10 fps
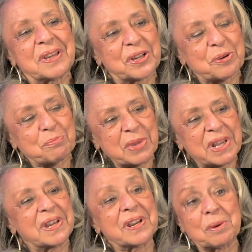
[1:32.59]
a
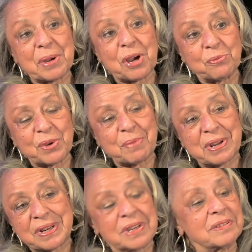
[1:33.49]
meeting about
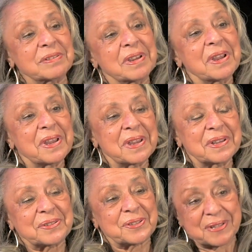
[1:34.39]
women
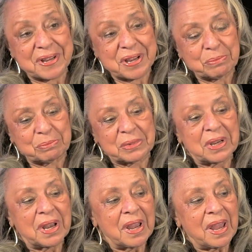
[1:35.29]
in STEM,
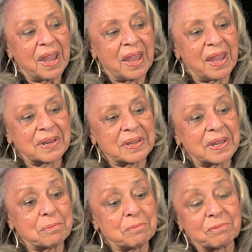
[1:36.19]
and
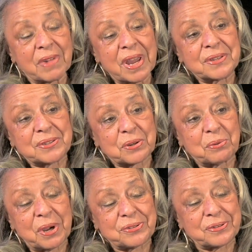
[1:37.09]
he raised the
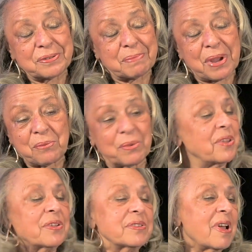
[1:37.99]
question about
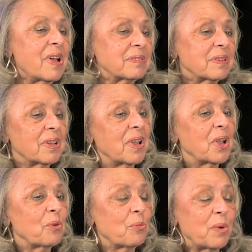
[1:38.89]
whether or not
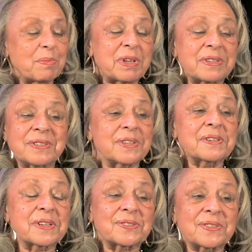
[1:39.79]
women
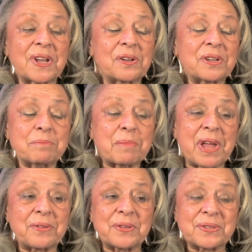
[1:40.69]
didn't excel in
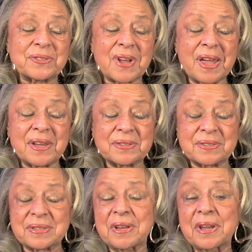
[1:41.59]
math and science
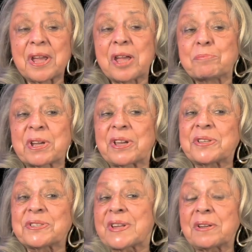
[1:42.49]

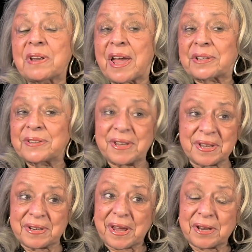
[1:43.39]
because they lacked the
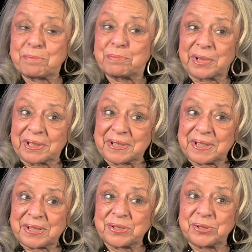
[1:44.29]
innate
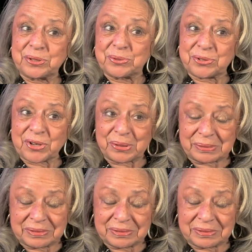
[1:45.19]
ability to do so.